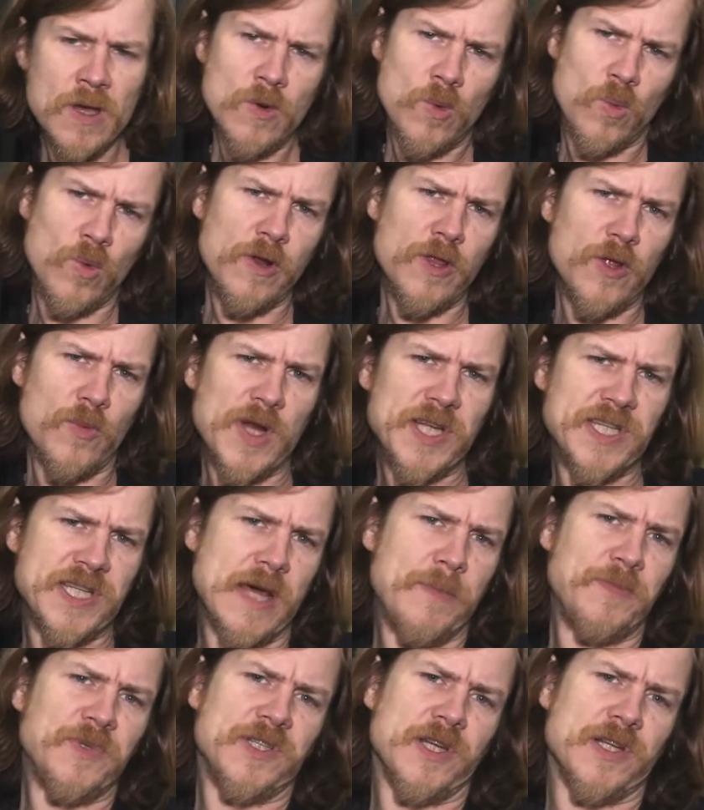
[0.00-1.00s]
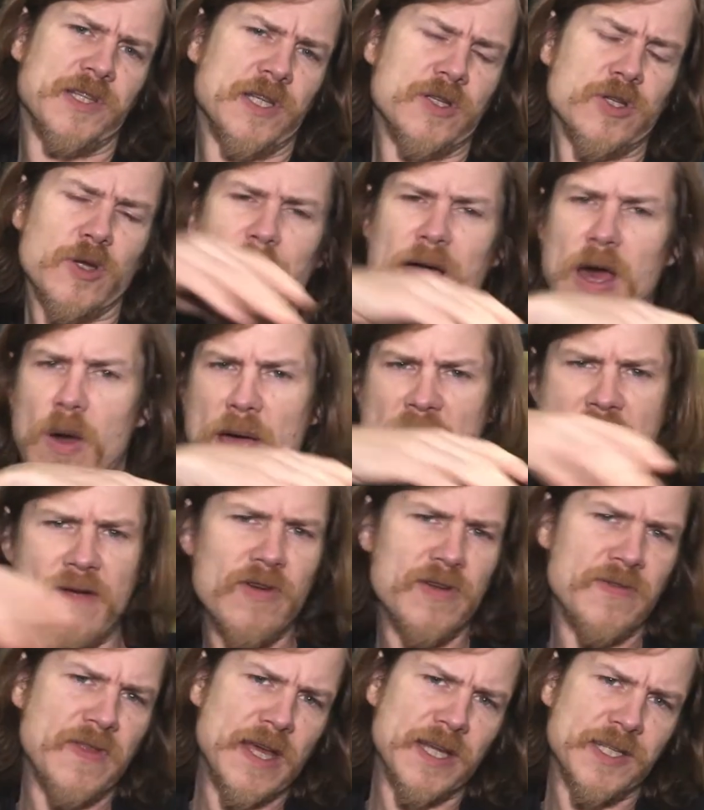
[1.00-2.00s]
One of the recent episodes, I talk about how
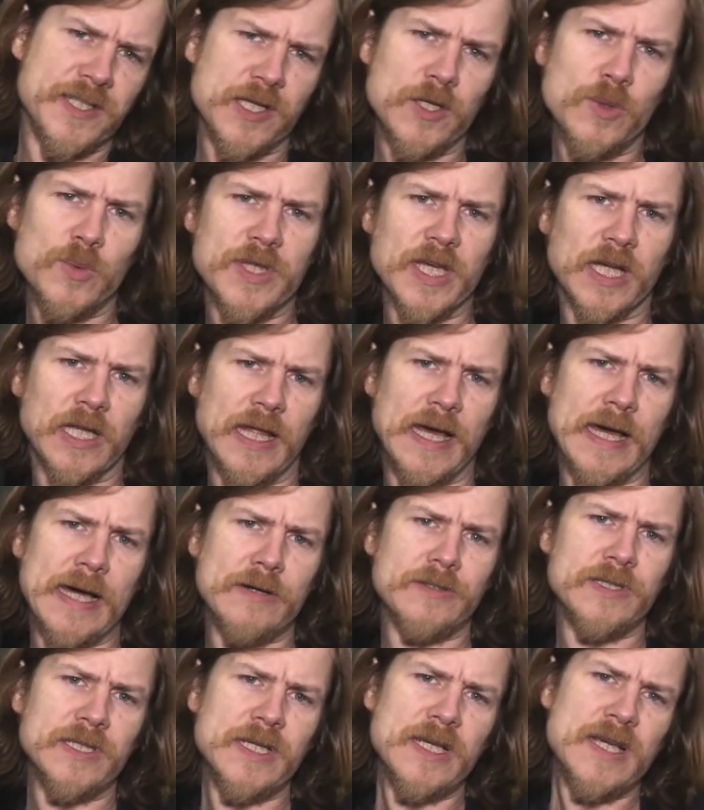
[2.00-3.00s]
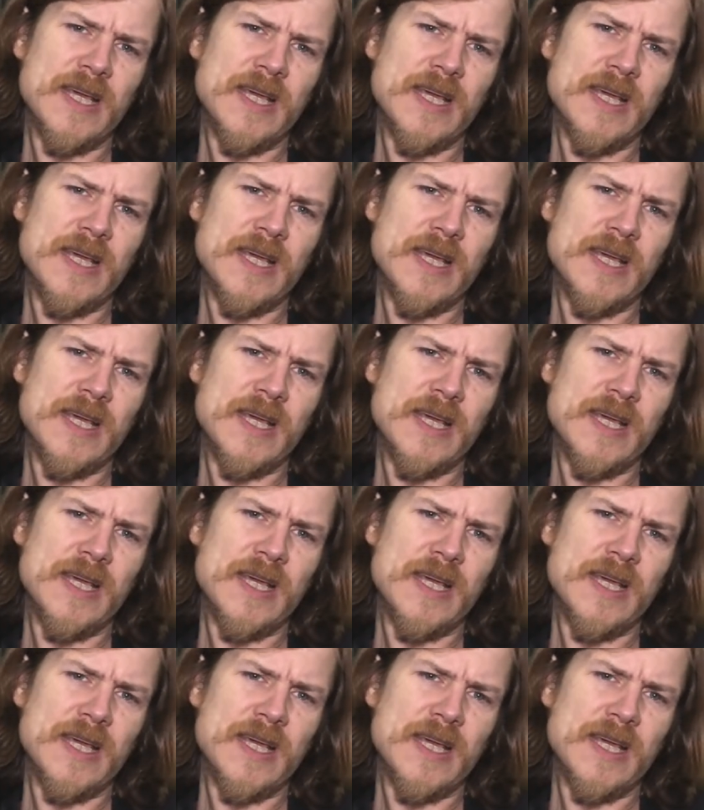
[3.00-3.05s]
everything is to do with the cloud.